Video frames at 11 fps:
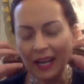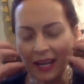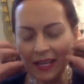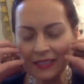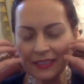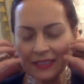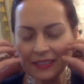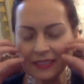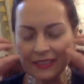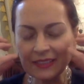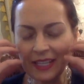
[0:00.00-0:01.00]
and
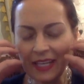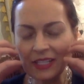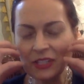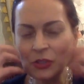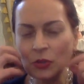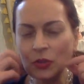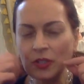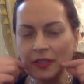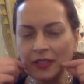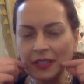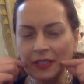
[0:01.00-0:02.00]
they took
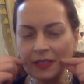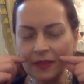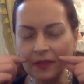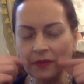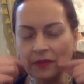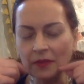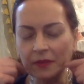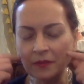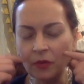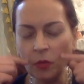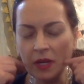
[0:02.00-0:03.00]
the
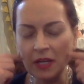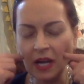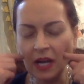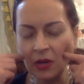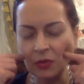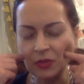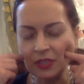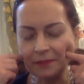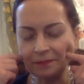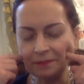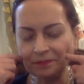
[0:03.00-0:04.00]
former crowns